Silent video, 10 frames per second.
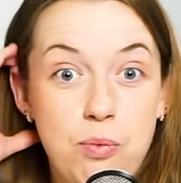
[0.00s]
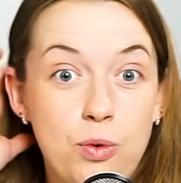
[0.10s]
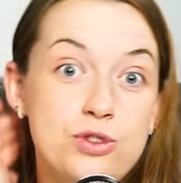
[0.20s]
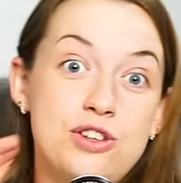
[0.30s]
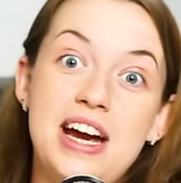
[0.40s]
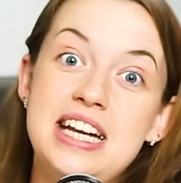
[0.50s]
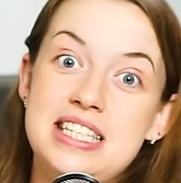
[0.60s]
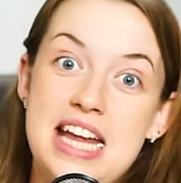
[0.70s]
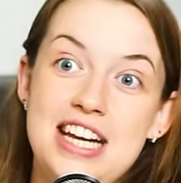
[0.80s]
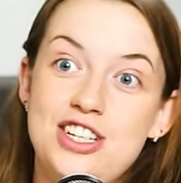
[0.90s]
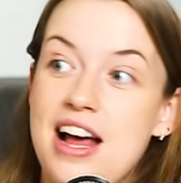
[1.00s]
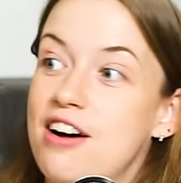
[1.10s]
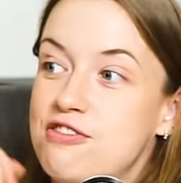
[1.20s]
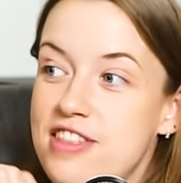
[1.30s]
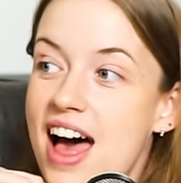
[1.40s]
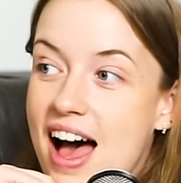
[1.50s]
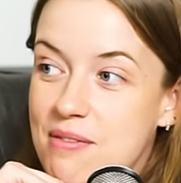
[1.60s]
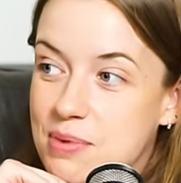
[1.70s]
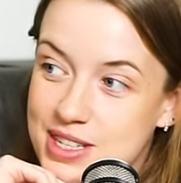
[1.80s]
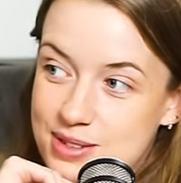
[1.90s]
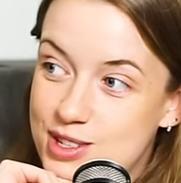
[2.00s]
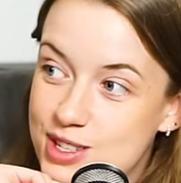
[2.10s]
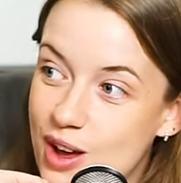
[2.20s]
water aid station out for that because it was